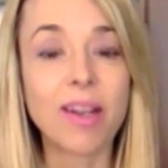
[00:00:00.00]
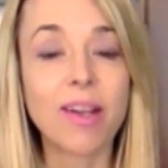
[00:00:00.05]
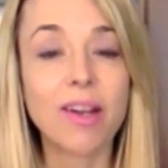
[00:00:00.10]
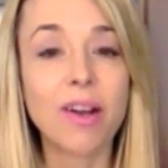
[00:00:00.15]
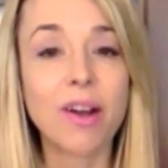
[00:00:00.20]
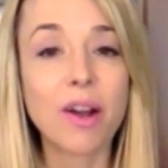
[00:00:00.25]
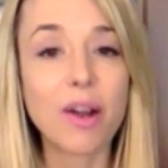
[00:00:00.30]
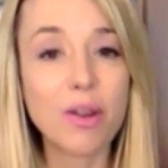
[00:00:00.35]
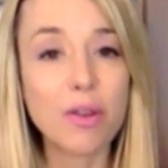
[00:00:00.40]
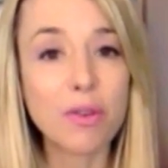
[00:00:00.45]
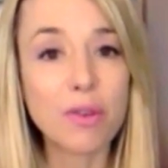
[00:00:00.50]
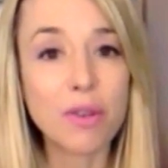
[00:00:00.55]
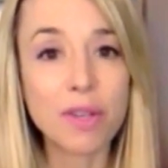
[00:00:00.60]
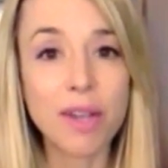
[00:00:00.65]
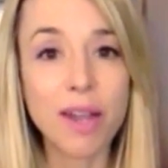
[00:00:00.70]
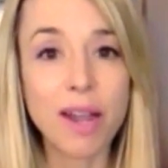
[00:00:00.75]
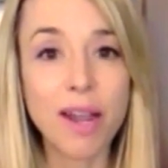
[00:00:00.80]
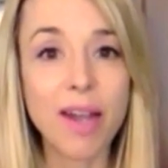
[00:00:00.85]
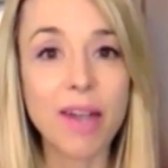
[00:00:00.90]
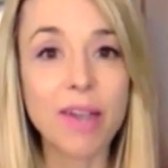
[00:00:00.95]
carnivore
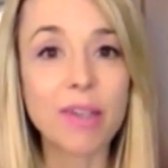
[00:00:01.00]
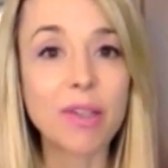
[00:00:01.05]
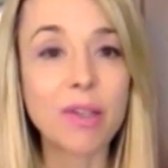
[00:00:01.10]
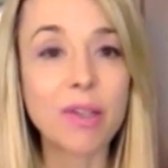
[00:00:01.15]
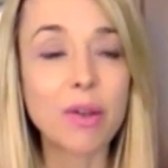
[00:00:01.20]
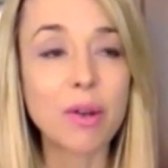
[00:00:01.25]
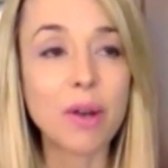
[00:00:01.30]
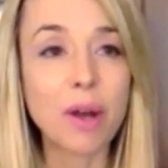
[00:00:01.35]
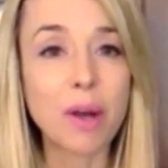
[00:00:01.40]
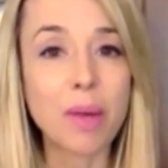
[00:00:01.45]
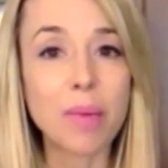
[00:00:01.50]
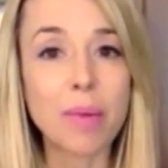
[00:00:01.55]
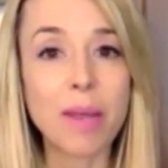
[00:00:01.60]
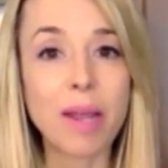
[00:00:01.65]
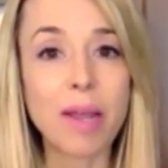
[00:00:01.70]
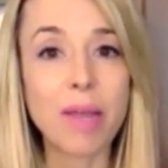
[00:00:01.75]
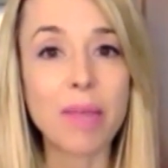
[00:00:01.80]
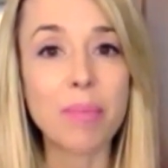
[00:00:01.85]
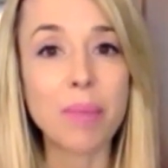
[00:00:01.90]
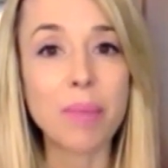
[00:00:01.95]
diet, low carb
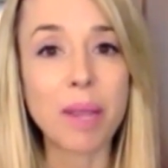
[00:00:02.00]
diet,